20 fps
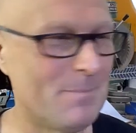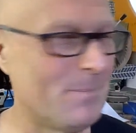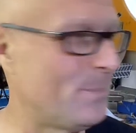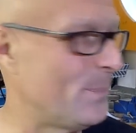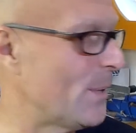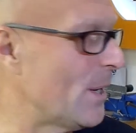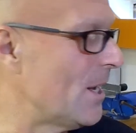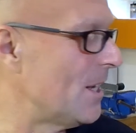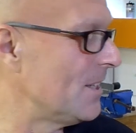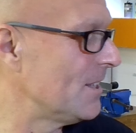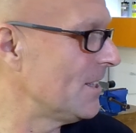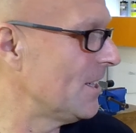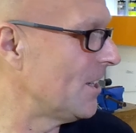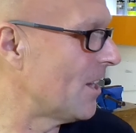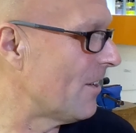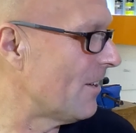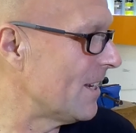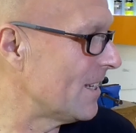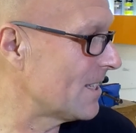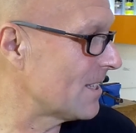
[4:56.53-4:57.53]
But you know,
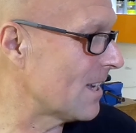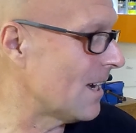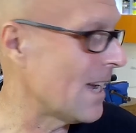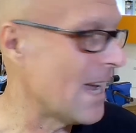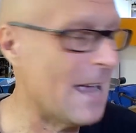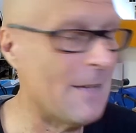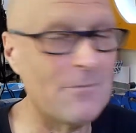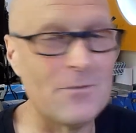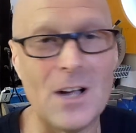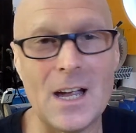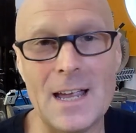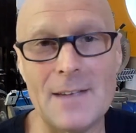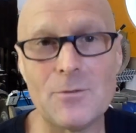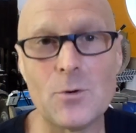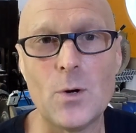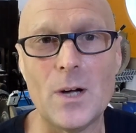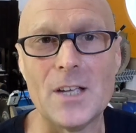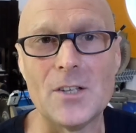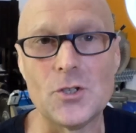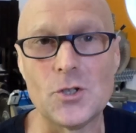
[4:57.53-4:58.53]
I have
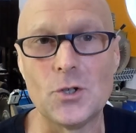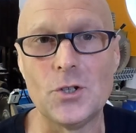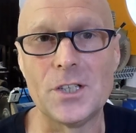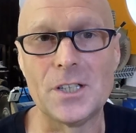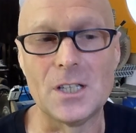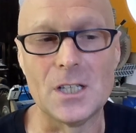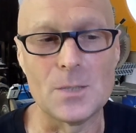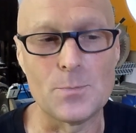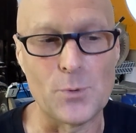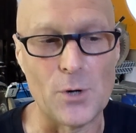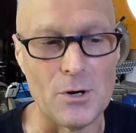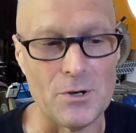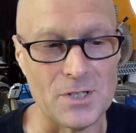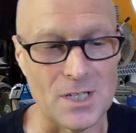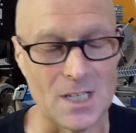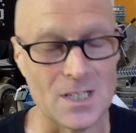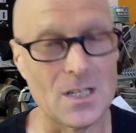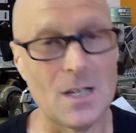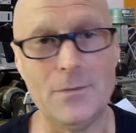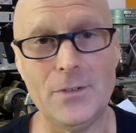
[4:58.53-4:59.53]
quite enjoyed this
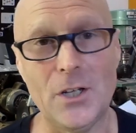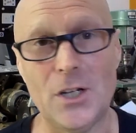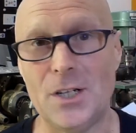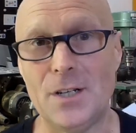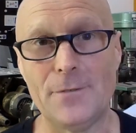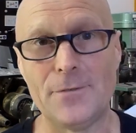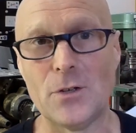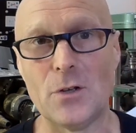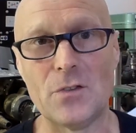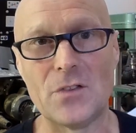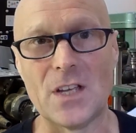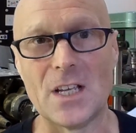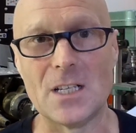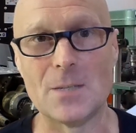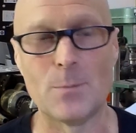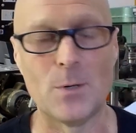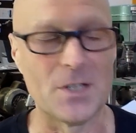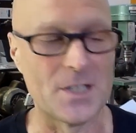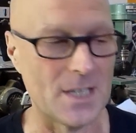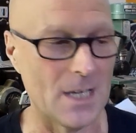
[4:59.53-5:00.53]
process. I've learned a few things
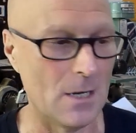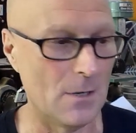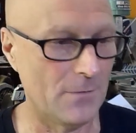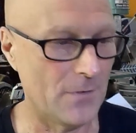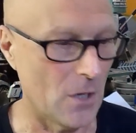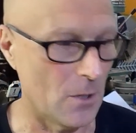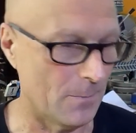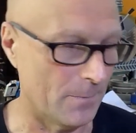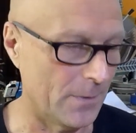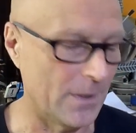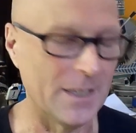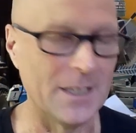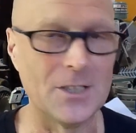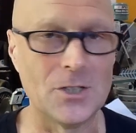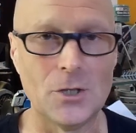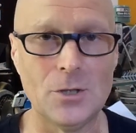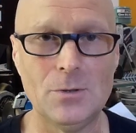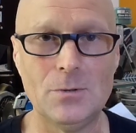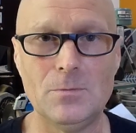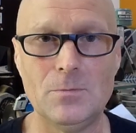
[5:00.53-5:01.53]
myself. Hopefully
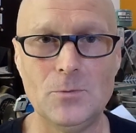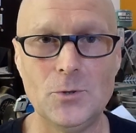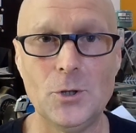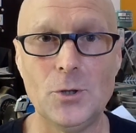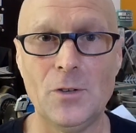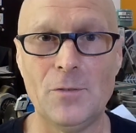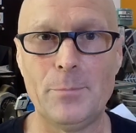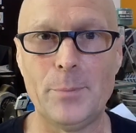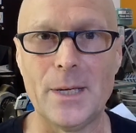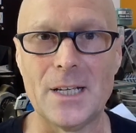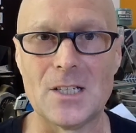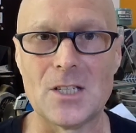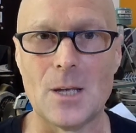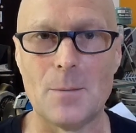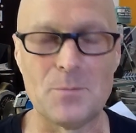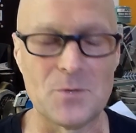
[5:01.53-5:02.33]
you've picked up